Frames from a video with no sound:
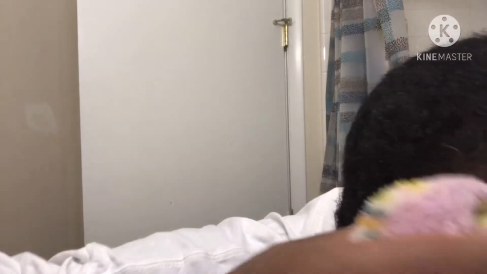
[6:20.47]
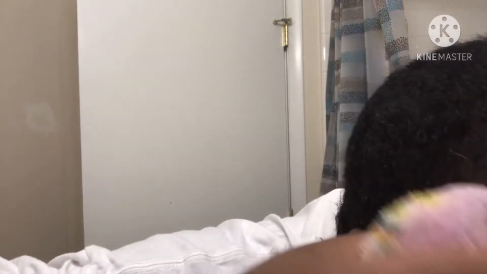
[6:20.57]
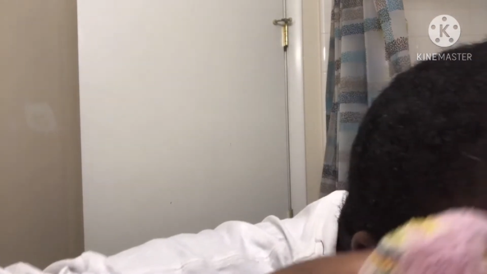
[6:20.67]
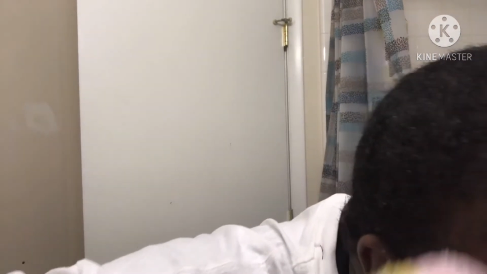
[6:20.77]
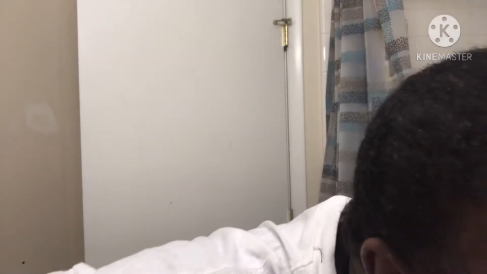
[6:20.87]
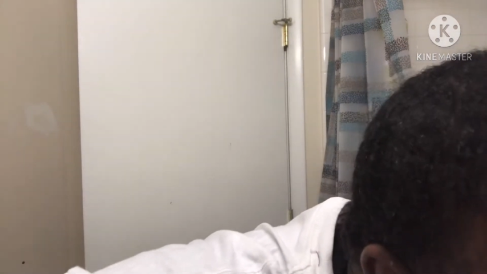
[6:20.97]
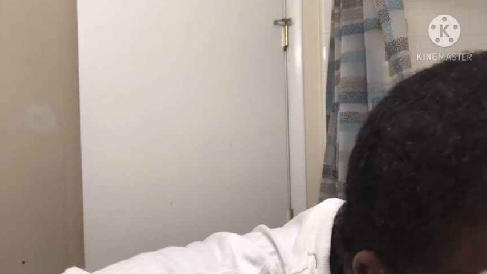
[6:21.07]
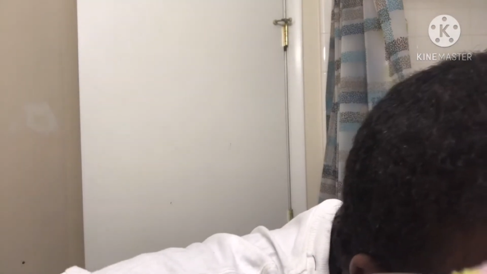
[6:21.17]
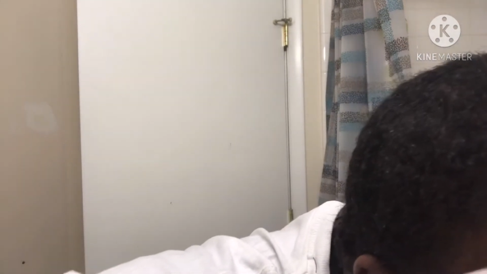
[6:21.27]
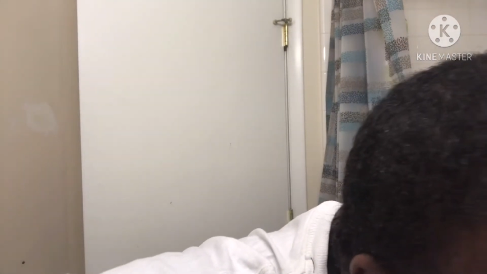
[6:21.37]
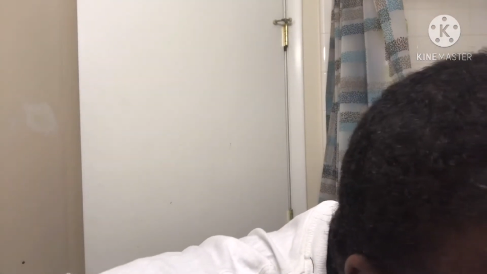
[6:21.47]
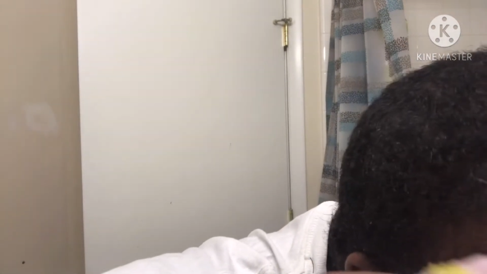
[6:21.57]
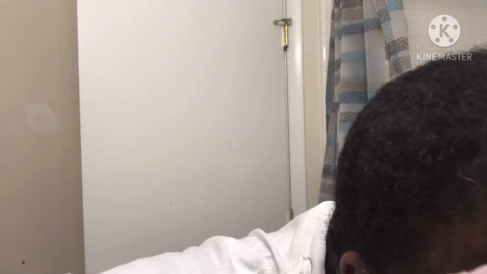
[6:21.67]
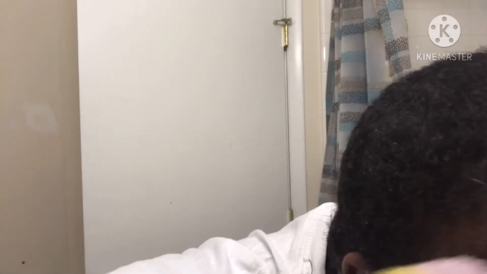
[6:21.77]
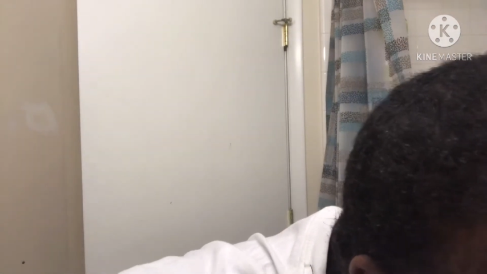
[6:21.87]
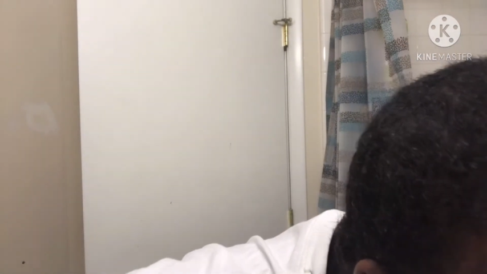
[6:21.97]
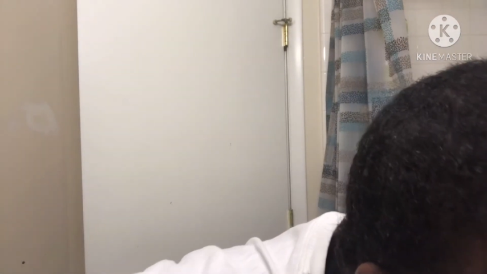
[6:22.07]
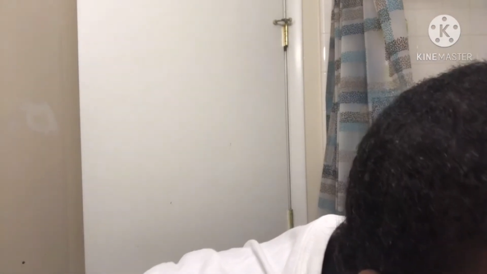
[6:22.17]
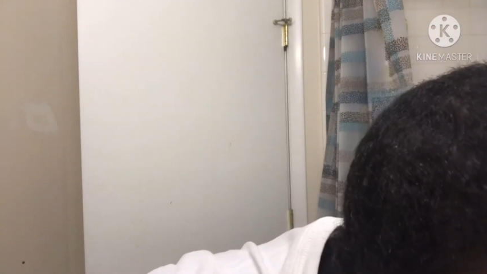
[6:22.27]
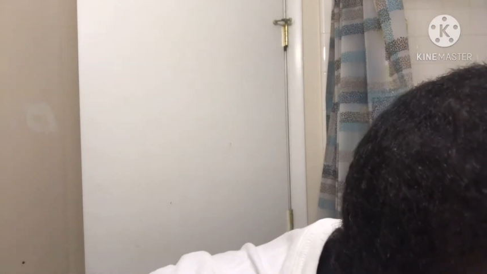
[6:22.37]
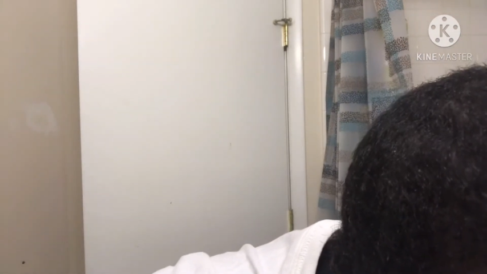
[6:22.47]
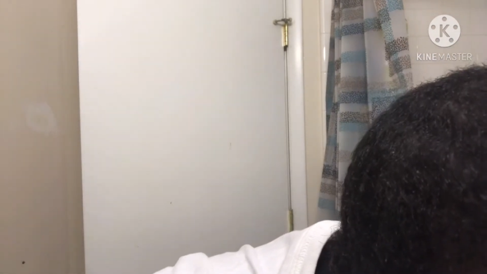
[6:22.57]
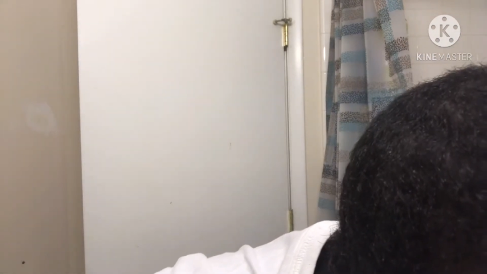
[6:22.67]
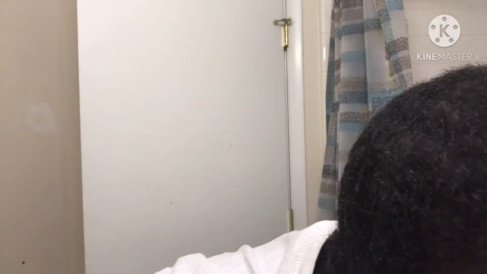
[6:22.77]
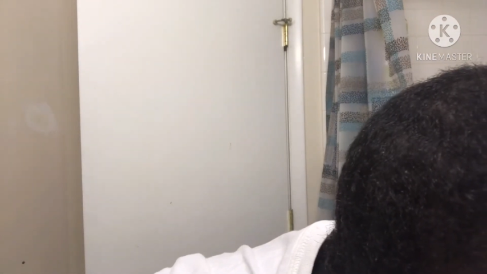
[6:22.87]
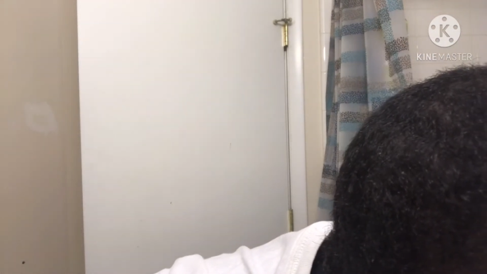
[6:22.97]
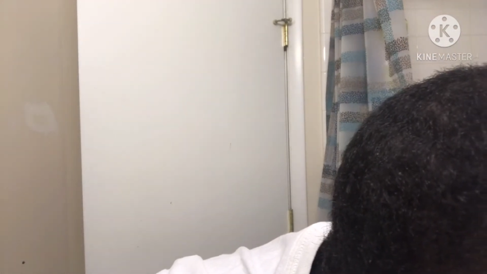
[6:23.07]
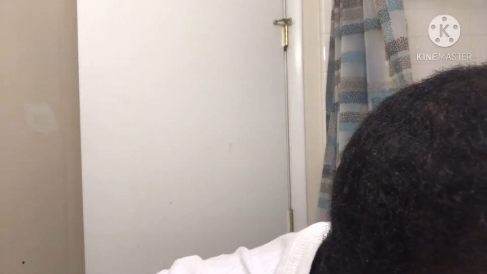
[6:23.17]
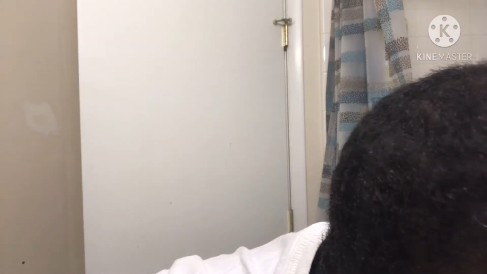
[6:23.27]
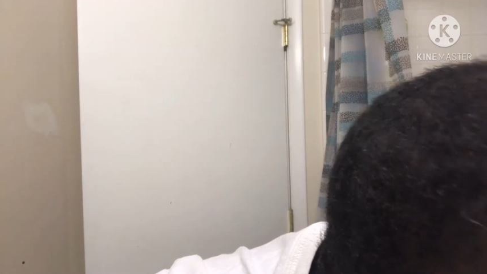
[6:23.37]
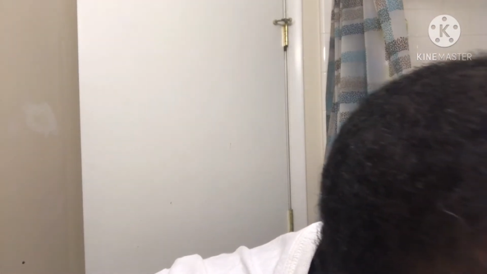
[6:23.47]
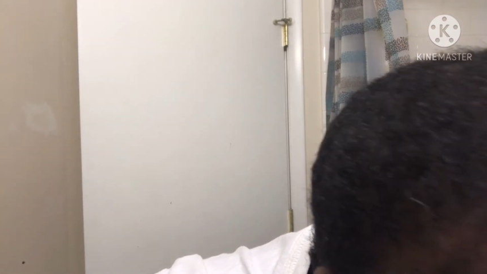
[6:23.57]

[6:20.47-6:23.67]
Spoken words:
[unreadable: no face in view]